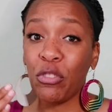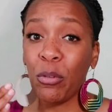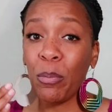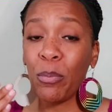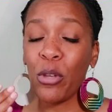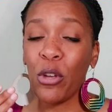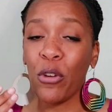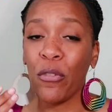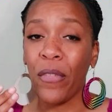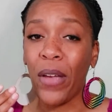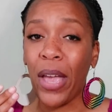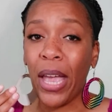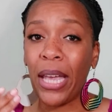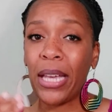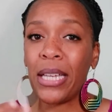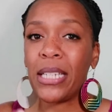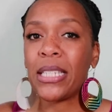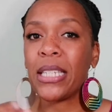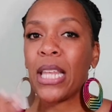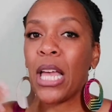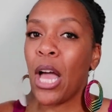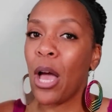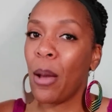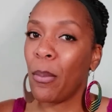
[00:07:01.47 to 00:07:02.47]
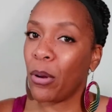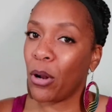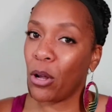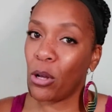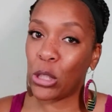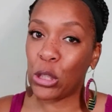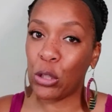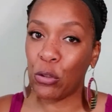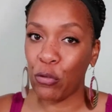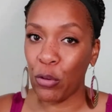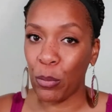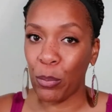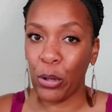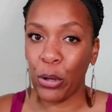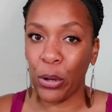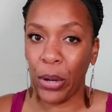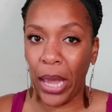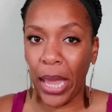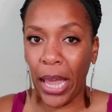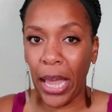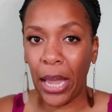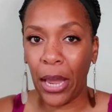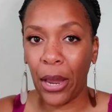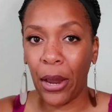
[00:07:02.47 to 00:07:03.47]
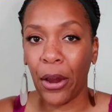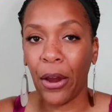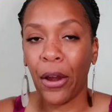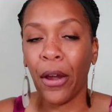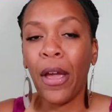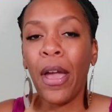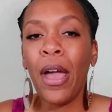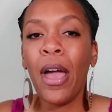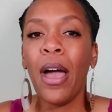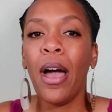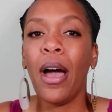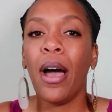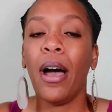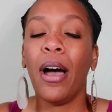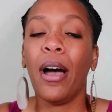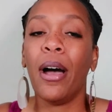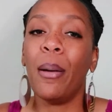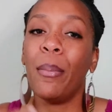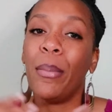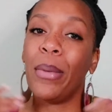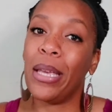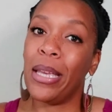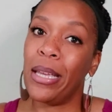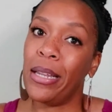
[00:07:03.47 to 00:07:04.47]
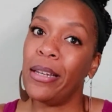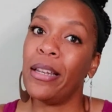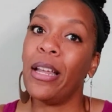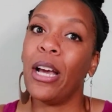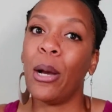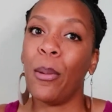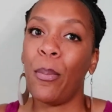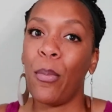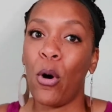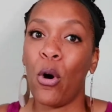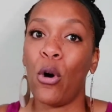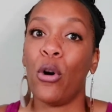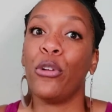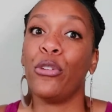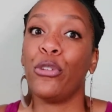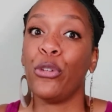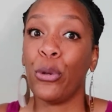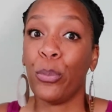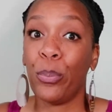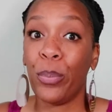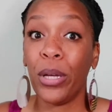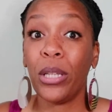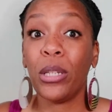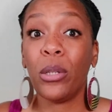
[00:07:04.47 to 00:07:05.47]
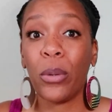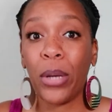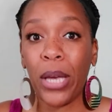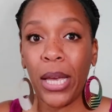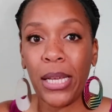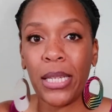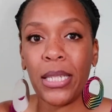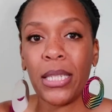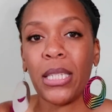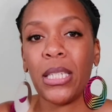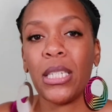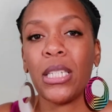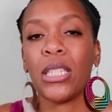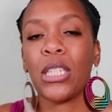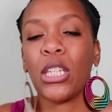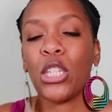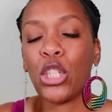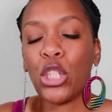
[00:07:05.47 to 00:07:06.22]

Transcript: from your face, but also from your hair, end up on your pillowcases.